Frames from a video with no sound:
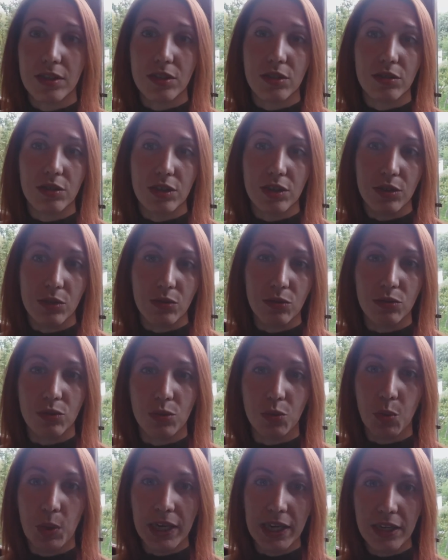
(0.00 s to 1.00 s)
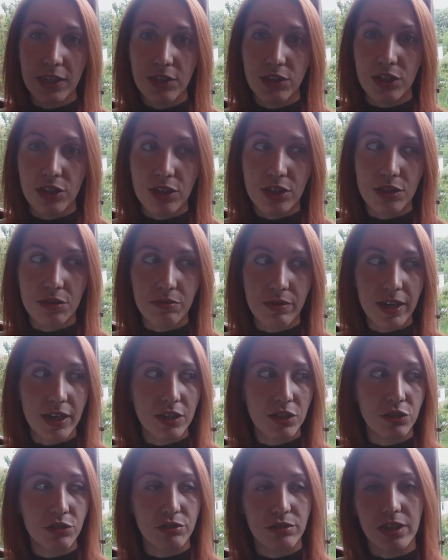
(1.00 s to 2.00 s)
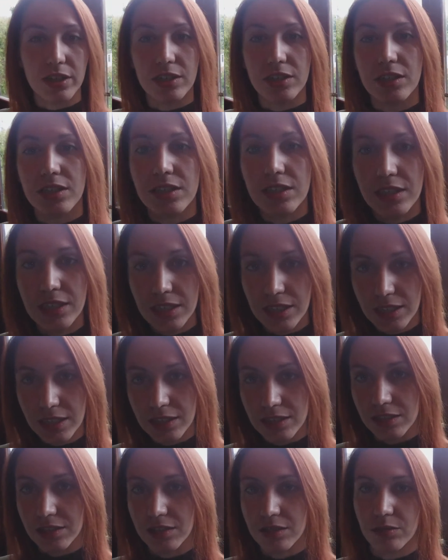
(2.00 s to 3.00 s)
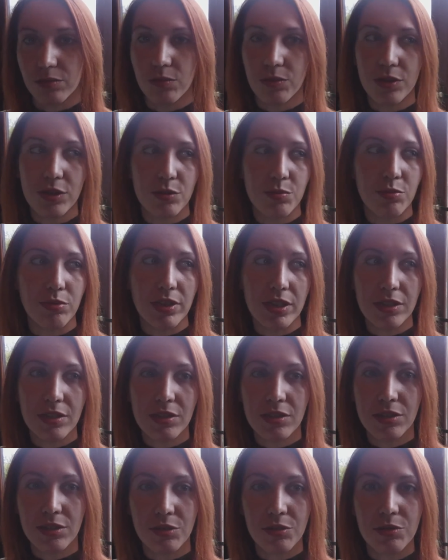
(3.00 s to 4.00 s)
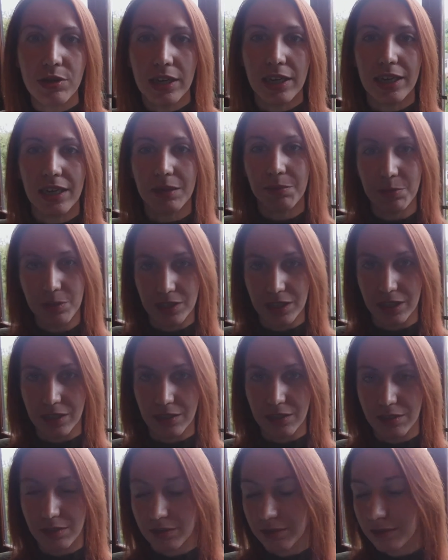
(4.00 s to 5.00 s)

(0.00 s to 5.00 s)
not a good way. Just try to understand what brings you happiness.